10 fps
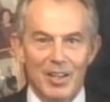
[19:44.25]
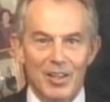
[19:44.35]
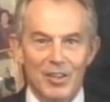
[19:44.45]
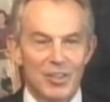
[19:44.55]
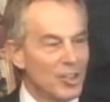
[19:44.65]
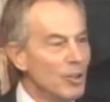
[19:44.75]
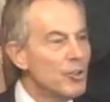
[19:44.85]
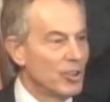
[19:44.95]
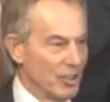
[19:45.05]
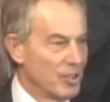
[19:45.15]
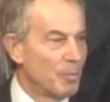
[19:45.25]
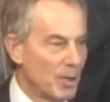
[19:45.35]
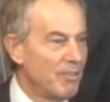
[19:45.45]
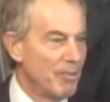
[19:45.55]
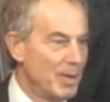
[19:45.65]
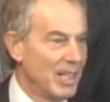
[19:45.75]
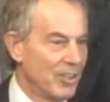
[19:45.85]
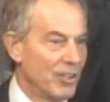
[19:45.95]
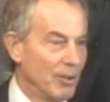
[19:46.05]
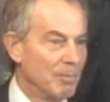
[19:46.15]
the solutions are pretty familiar
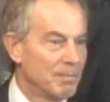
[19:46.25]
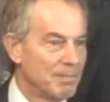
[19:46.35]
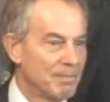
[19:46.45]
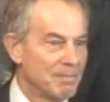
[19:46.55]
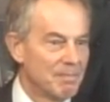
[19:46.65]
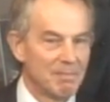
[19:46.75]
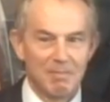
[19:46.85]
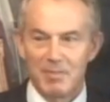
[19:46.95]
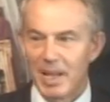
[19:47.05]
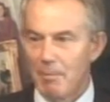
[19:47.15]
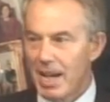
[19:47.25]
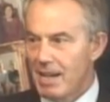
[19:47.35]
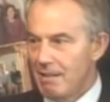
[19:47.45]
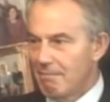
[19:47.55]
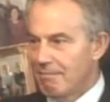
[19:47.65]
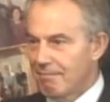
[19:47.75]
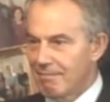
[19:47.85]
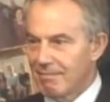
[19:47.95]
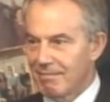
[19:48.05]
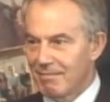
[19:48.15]
too. They may
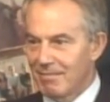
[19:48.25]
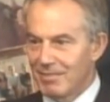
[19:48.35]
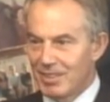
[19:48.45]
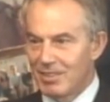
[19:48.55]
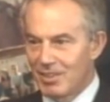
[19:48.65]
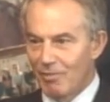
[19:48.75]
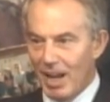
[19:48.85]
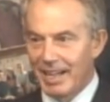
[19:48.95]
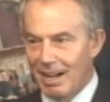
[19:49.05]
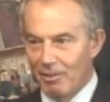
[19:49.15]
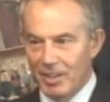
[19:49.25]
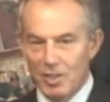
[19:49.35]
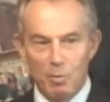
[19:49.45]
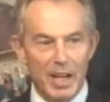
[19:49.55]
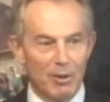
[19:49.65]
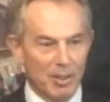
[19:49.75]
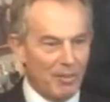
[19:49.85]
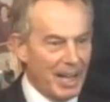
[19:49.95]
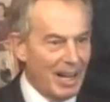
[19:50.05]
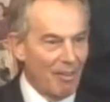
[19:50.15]
divide out this way or
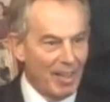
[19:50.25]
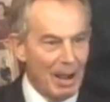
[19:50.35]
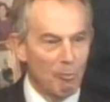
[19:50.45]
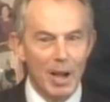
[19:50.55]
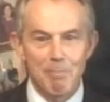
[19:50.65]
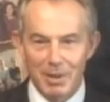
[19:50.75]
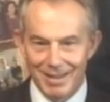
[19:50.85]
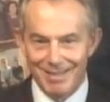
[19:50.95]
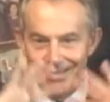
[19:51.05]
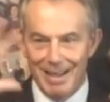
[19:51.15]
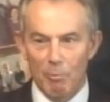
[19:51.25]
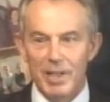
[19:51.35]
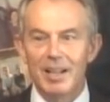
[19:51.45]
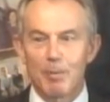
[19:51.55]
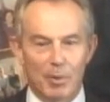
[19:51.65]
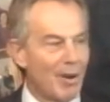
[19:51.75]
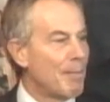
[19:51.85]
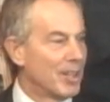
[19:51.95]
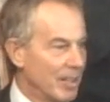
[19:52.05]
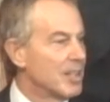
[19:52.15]
divide out that way, but they're within a
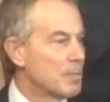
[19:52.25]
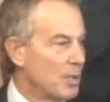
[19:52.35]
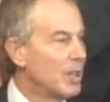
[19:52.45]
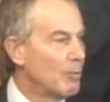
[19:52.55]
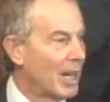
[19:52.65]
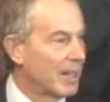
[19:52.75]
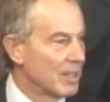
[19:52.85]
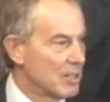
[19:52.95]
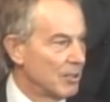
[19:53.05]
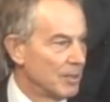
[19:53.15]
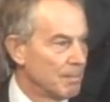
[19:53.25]
parameter that's pretty well understood.